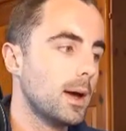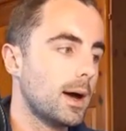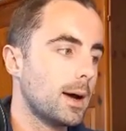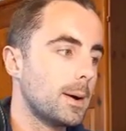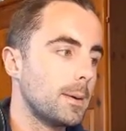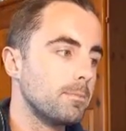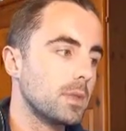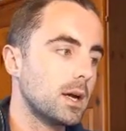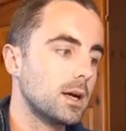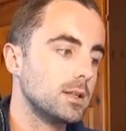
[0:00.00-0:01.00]

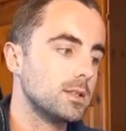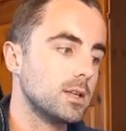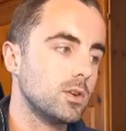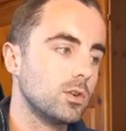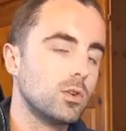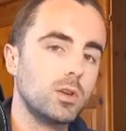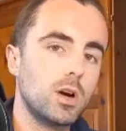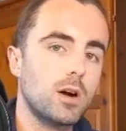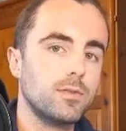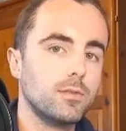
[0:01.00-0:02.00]
and you're going to
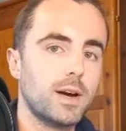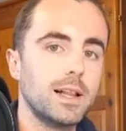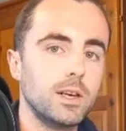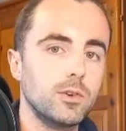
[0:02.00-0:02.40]
offer value.